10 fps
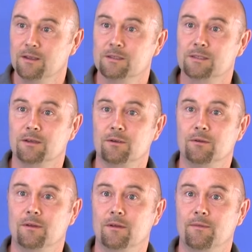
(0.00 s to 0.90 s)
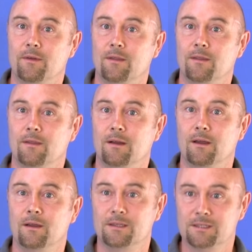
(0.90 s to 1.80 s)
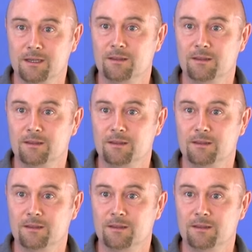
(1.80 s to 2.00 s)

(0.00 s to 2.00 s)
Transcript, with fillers: So and I see